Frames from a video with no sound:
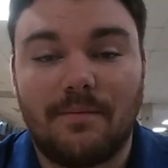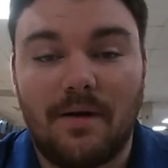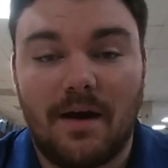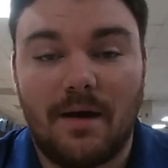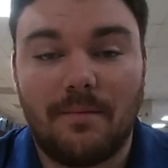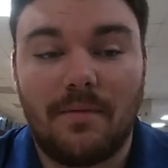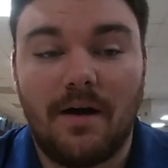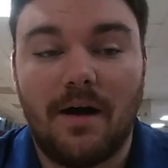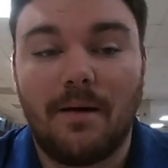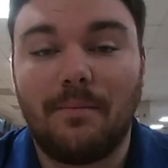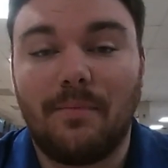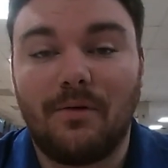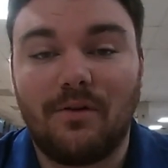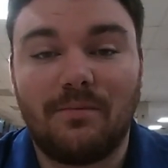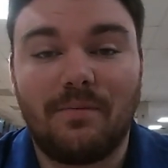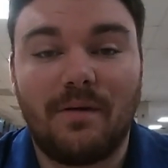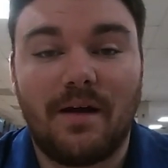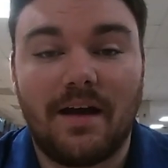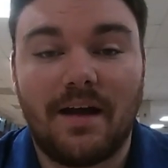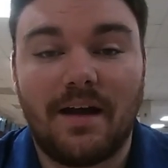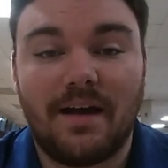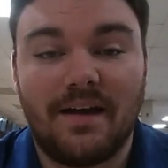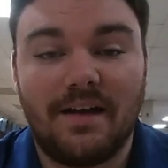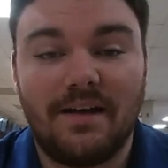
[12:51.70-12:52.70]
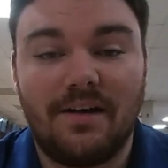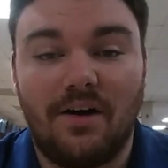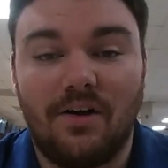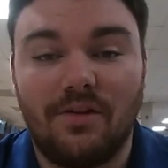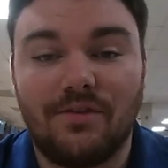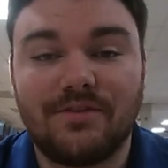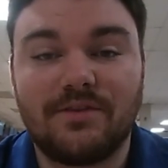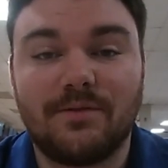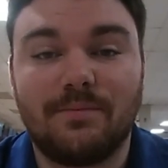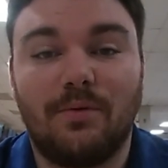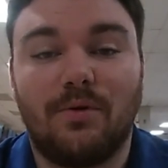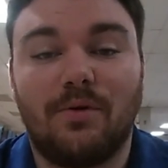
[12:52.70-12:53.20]
I'm humbled by all
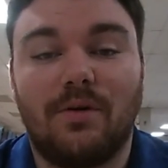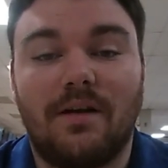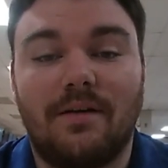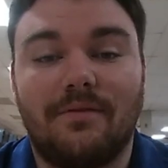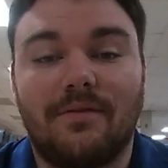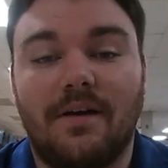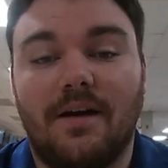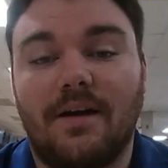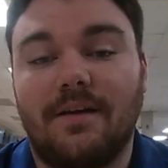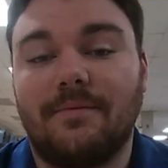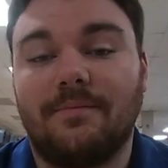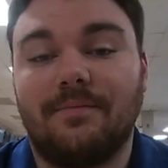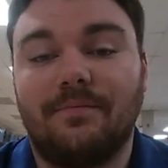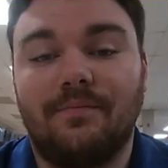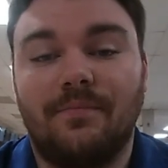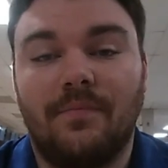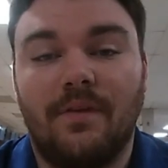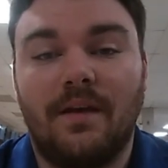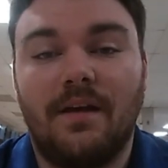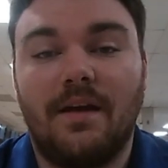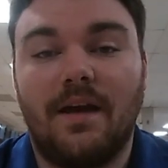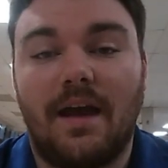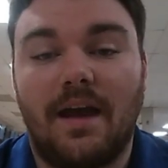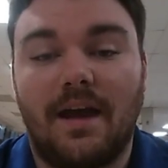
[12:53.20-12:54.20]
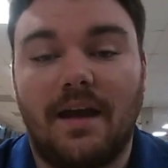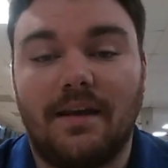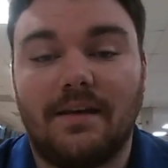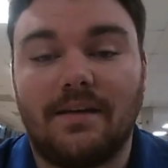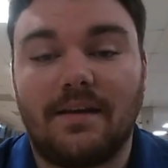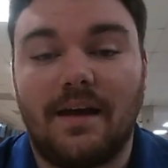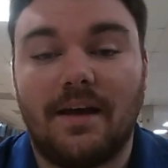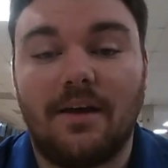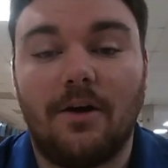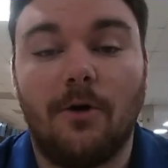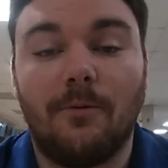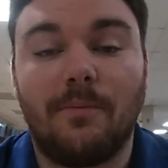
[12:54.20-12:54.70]
the support I've gotten, and
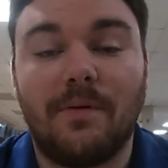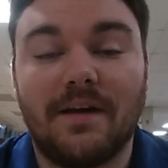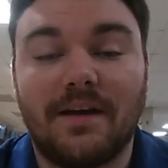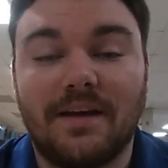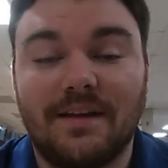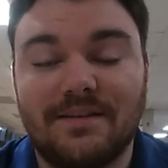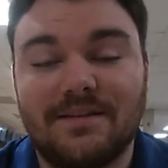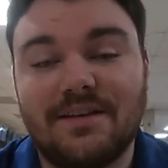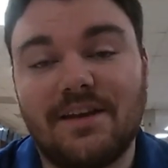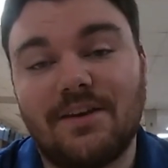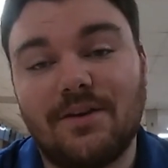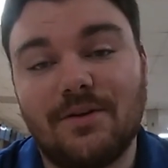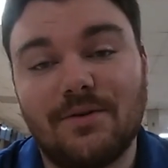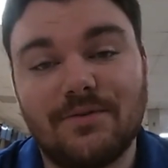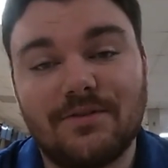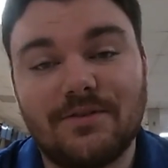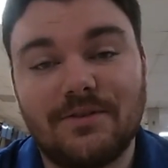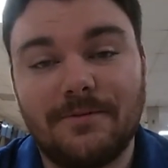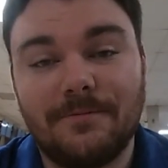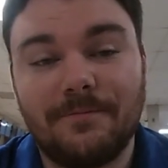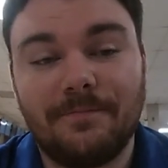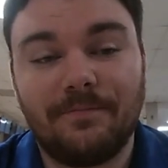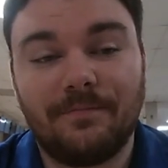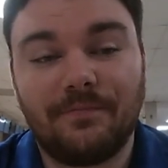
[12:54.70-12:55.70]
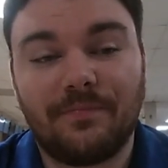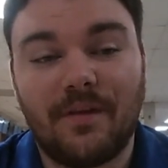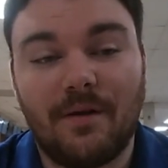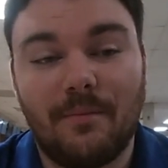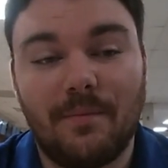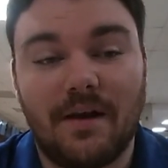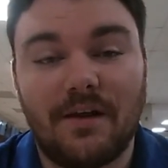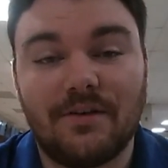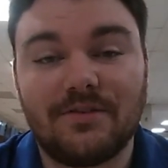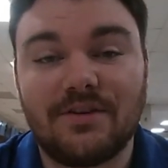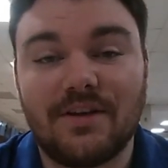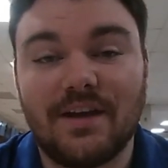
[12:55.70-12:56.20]
I hope it continues.
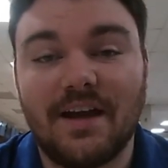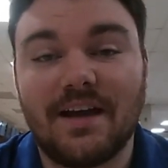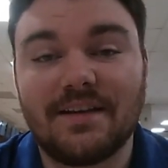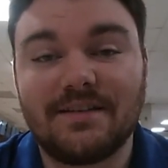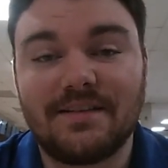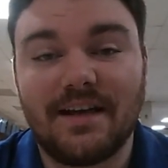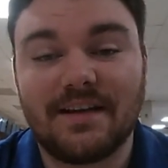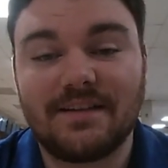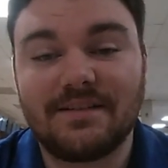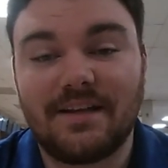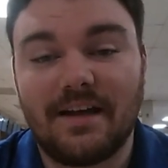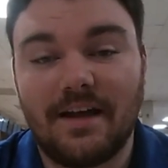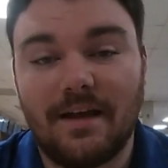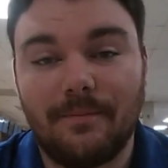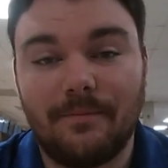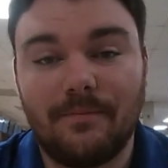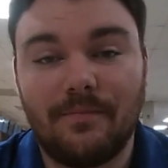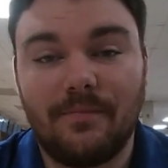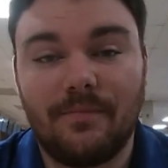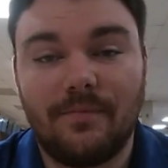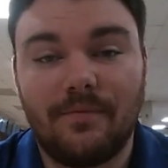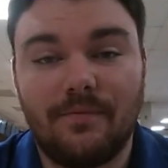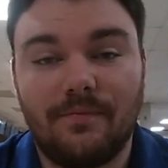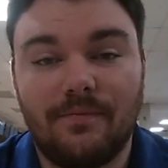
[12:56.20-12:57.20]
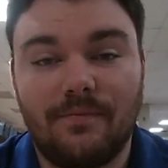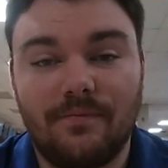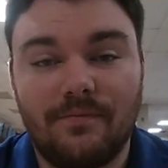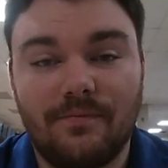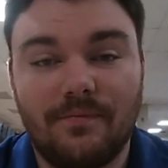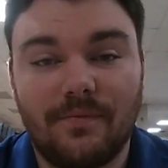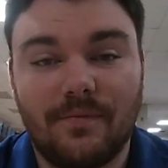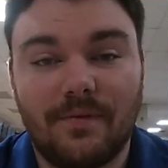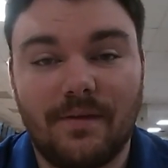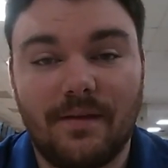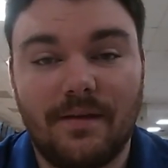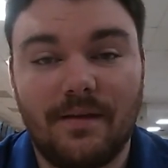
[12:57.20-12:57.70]
But I'll see you guys next time.
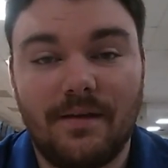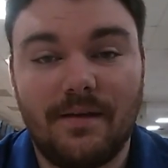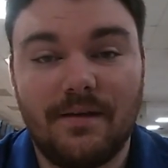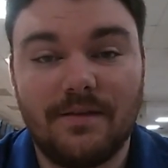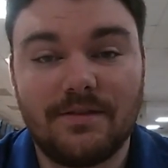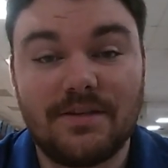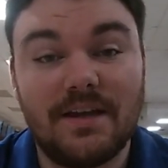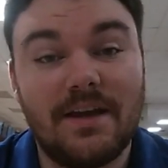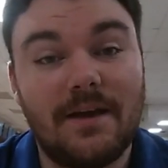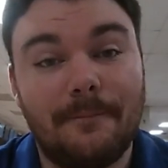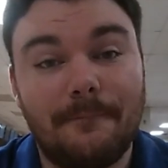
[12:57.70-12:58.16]
See